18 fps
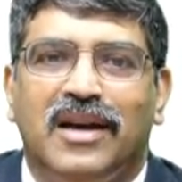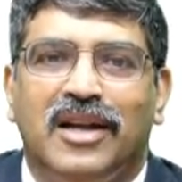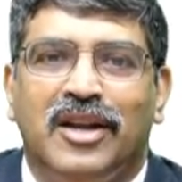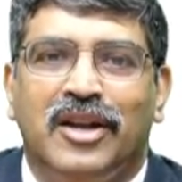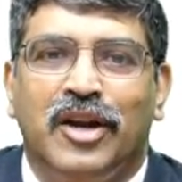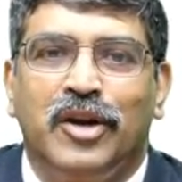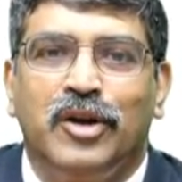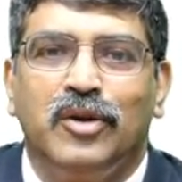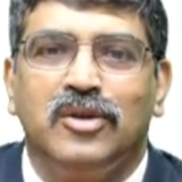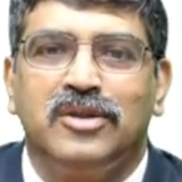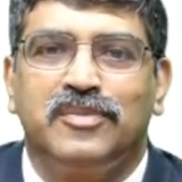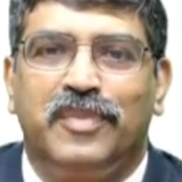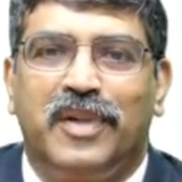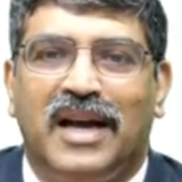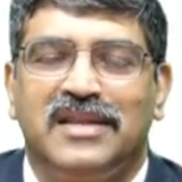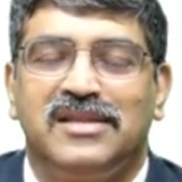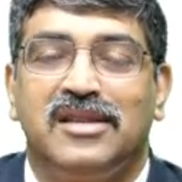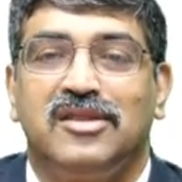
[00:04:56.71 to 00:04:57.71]
reduced
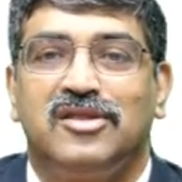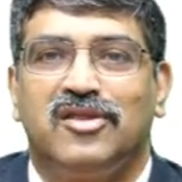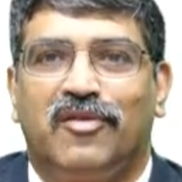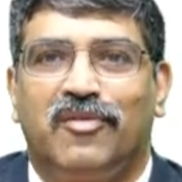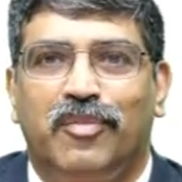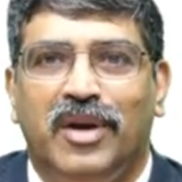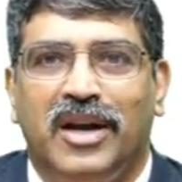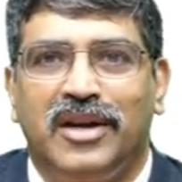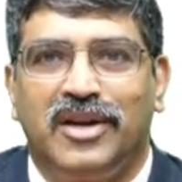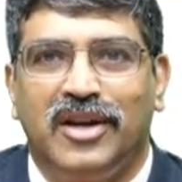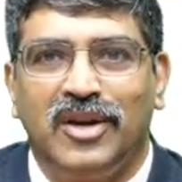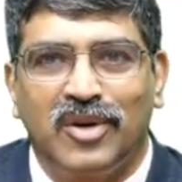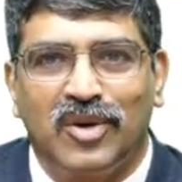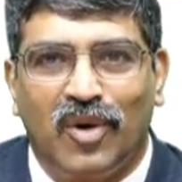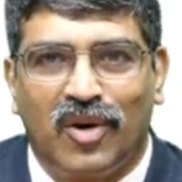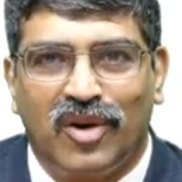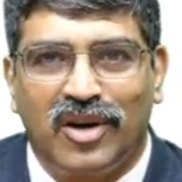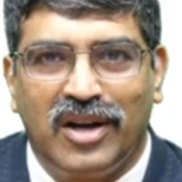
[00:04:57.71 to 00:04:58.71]
passage of blood in
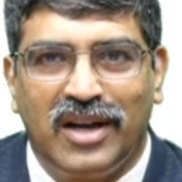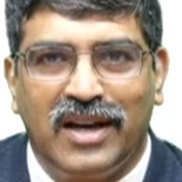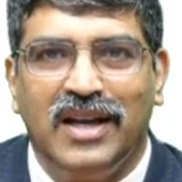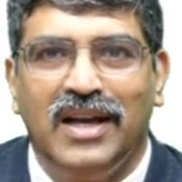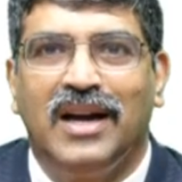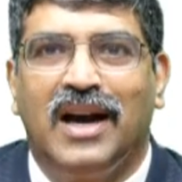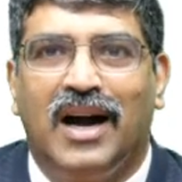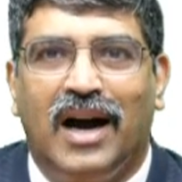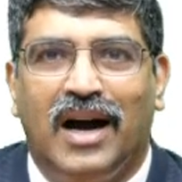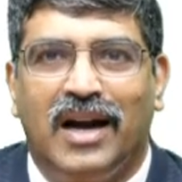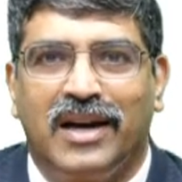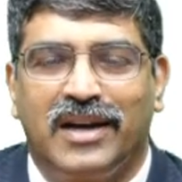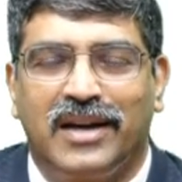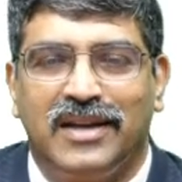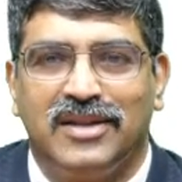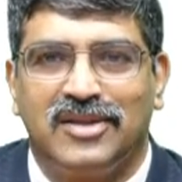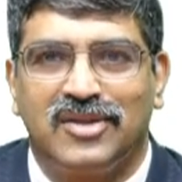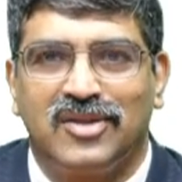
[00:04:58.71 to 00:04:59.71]
coronary
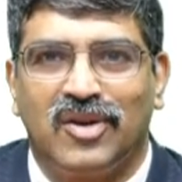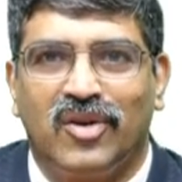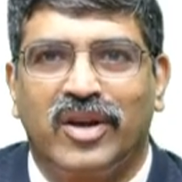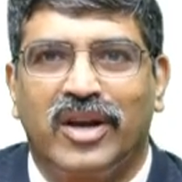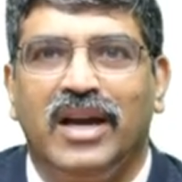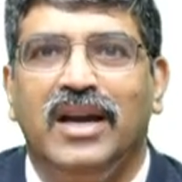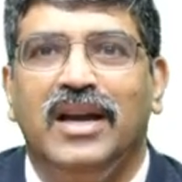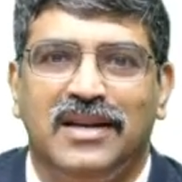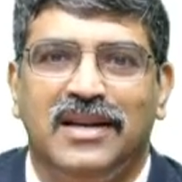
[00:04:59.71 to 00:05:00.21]
arteries. Okay.